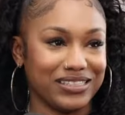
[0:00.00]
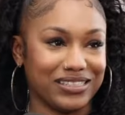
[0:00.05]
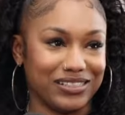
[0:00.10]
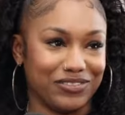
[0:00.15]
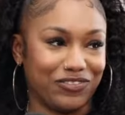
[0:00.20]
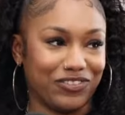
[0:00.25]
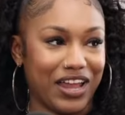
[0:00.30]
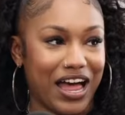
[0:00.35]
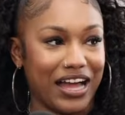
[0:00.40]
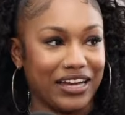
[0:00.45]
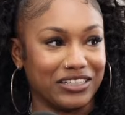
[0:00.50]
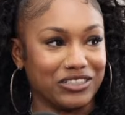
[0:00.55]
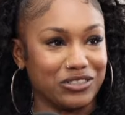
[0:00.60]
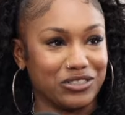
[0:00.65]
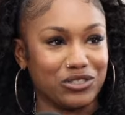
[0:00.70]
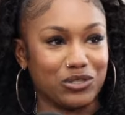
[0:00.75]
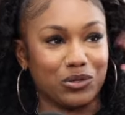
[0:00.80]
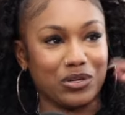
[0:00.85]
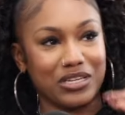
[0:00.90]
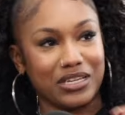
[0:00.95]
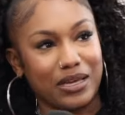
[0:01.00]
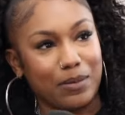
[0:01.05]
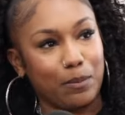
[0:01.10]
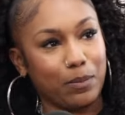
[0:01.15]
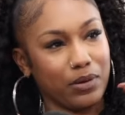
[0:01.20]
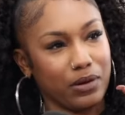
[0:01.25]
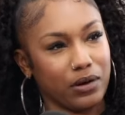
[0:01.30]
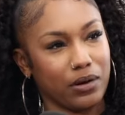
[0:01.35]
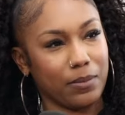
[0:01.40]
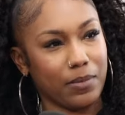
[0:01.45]
the flyers so he can
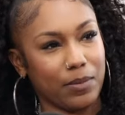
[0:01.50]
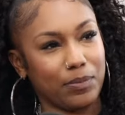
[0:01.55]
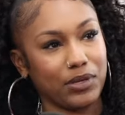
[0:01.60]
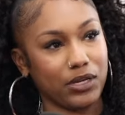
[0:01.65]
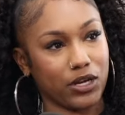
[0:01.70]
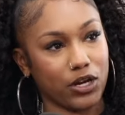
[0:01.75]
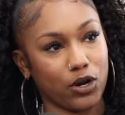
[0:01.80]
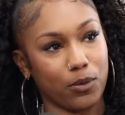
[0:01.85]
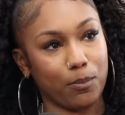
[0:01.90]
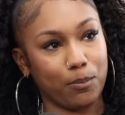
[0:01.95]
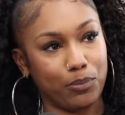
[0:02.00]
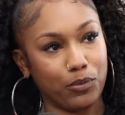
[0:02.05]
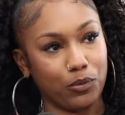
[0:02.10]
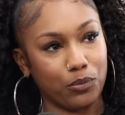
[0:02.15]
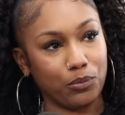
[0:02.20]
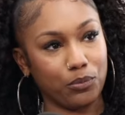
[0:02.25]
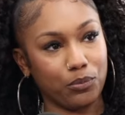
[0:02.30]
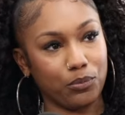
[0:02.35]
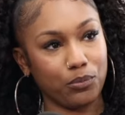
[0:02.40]
put them up here. Boom.